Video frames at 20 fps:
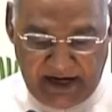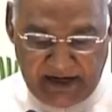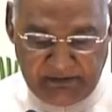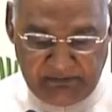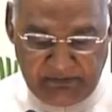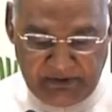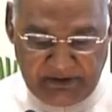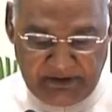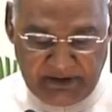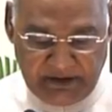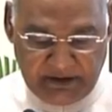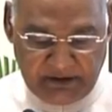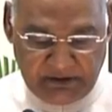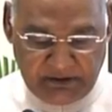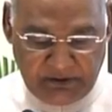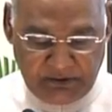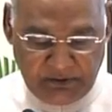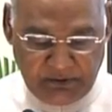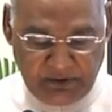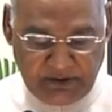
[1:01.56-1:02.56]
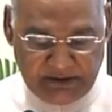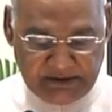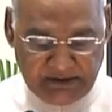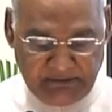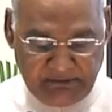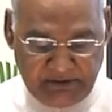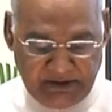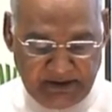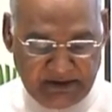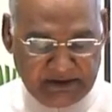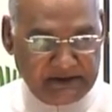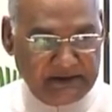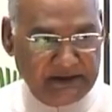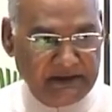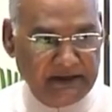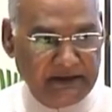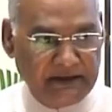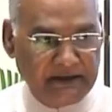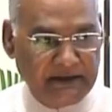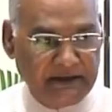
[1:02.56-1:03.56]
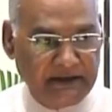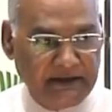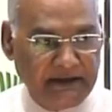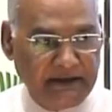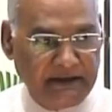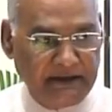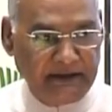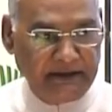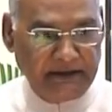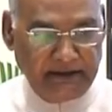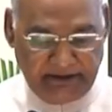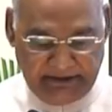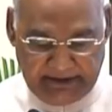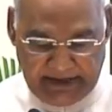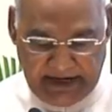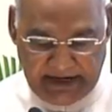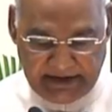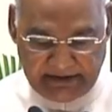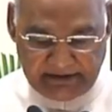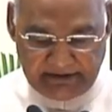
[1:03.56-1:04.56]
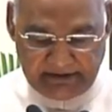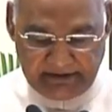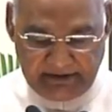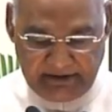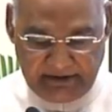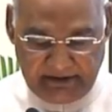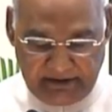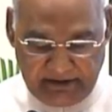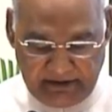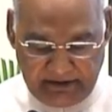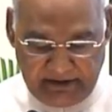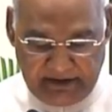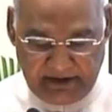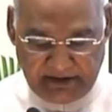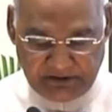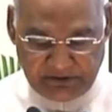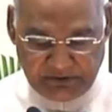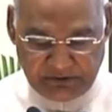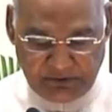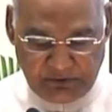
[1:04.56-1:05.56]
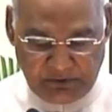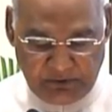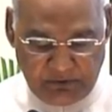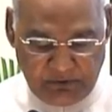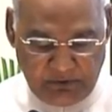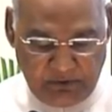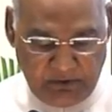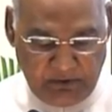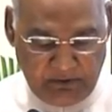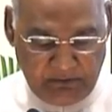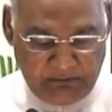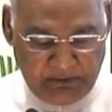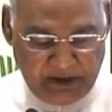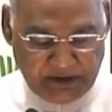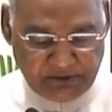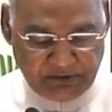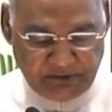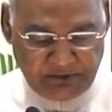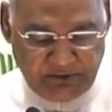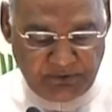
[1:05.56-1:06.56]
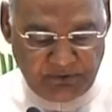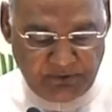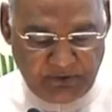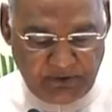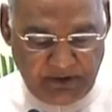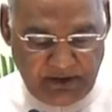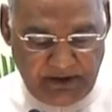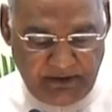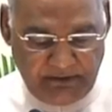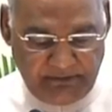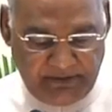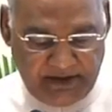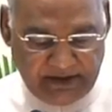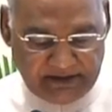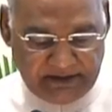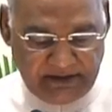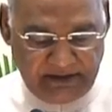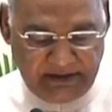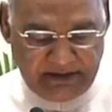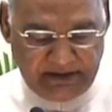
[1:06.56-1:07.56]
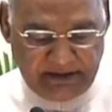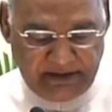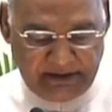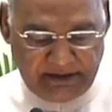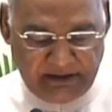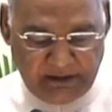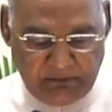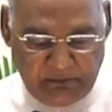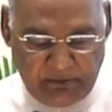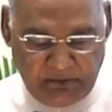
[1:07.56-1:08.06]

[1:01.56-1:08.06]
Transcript: and with the tourism industry that does so much to facilitate the